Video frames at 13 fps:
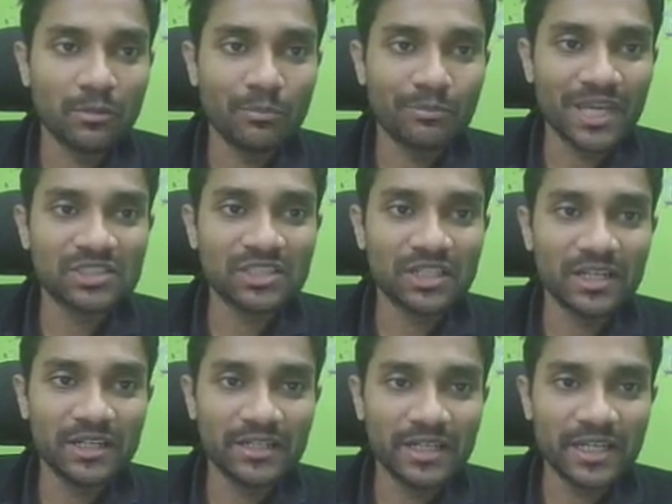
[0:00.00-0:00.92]
page
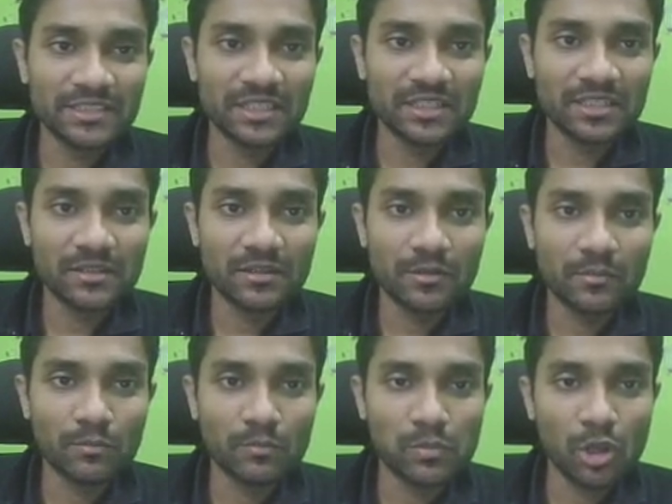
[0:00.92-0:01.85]
indexing
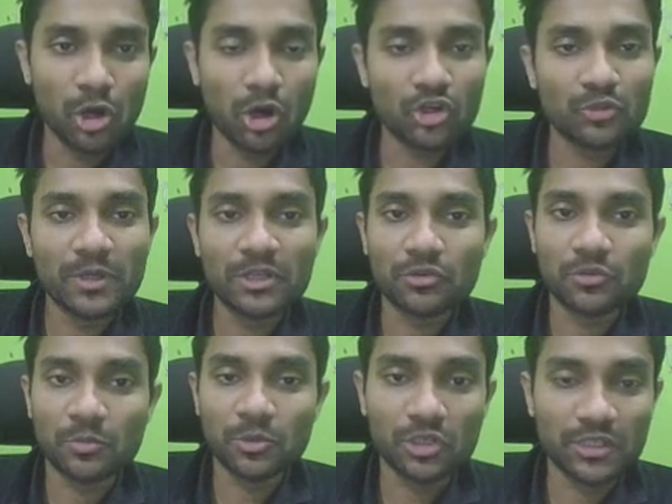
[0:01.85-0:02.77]
blocked by
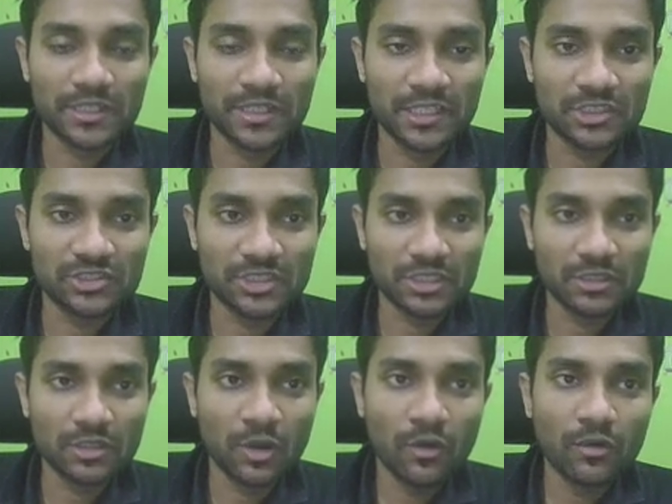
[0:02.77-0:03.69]
robot dot t x t.
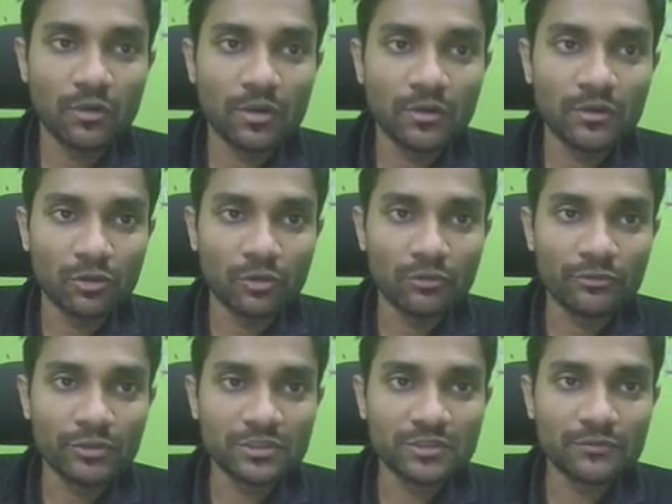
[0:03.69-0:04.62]
So
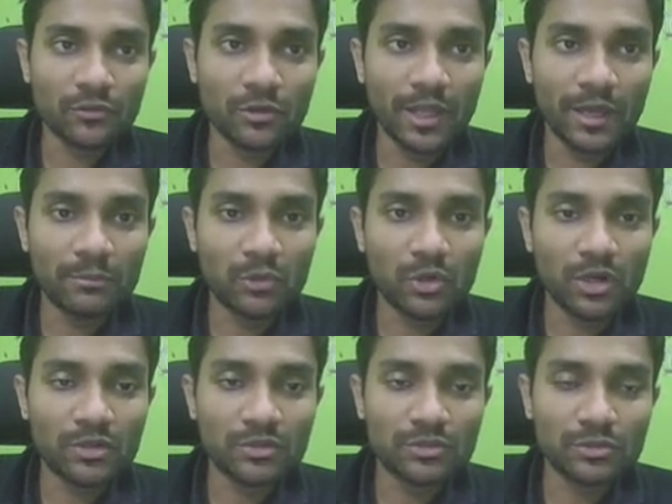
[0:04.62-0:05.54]
first of all, I'm
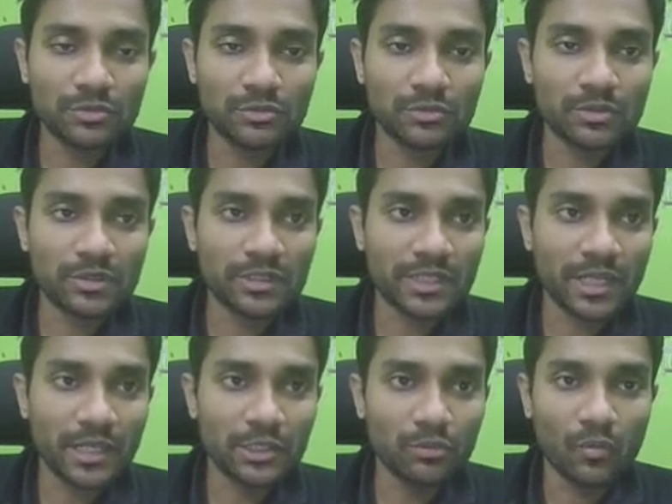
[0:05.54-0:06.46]
going to
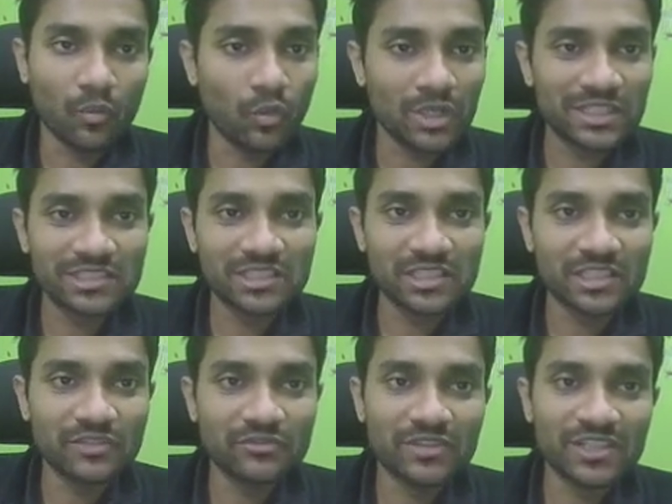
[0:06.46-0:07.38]
tell you what is the
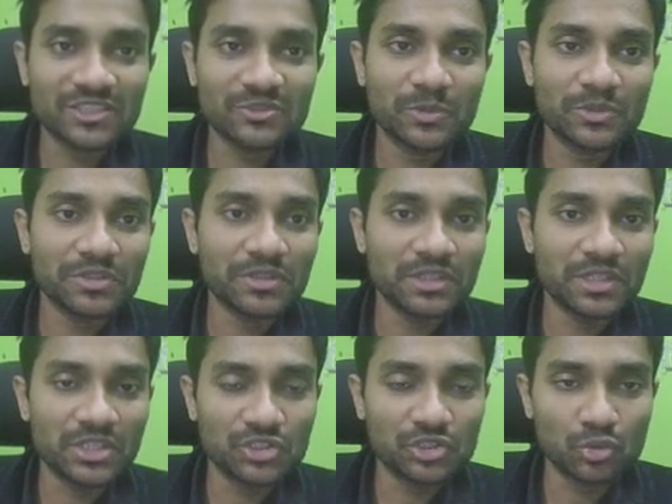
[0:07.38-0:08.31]
difference between
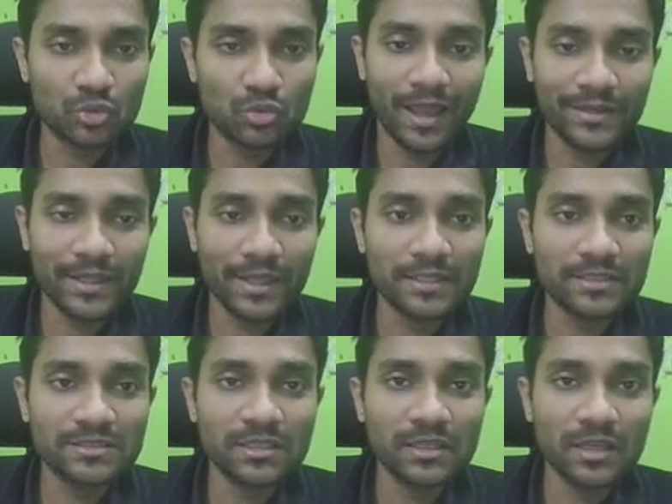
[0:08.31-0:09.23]
these two, and
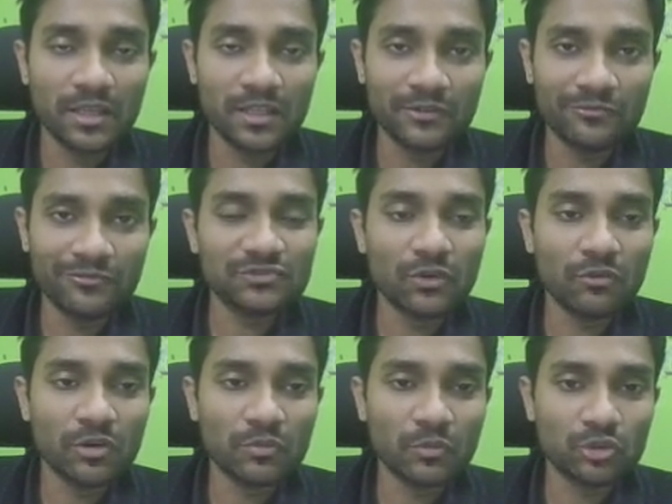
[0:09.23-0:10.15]
next in a fast
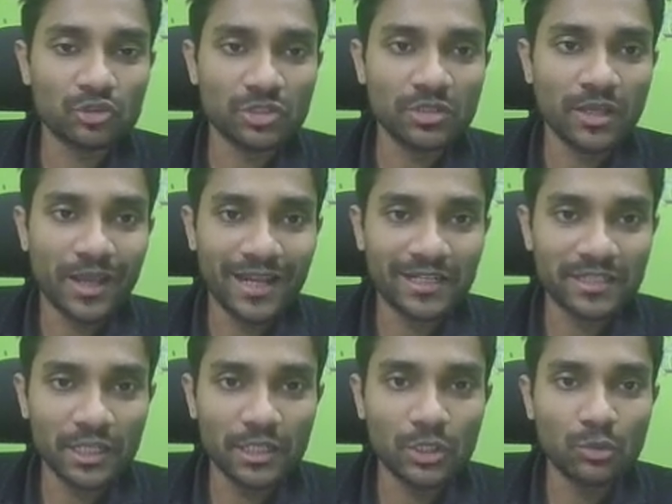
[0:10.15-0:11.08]
forward motion, I'll
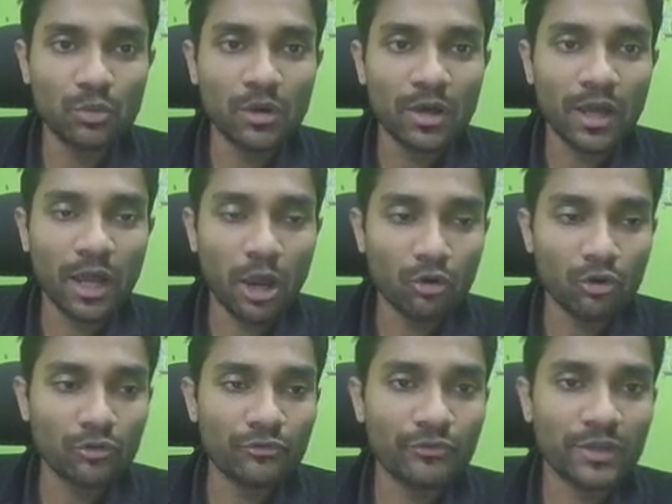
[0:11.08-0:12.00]
tell you how
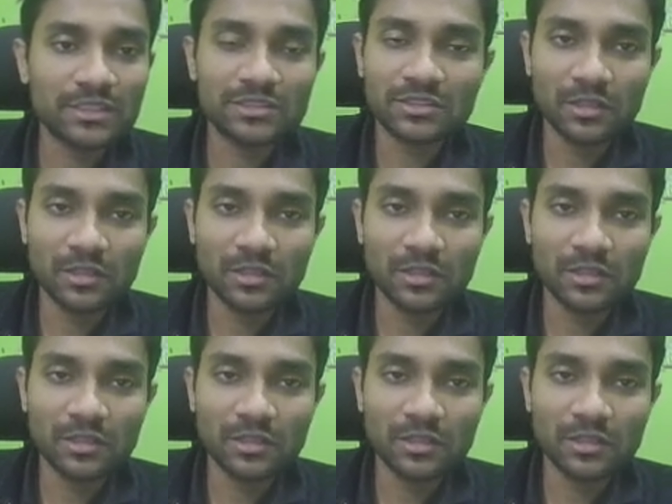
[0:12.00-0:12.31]
to fix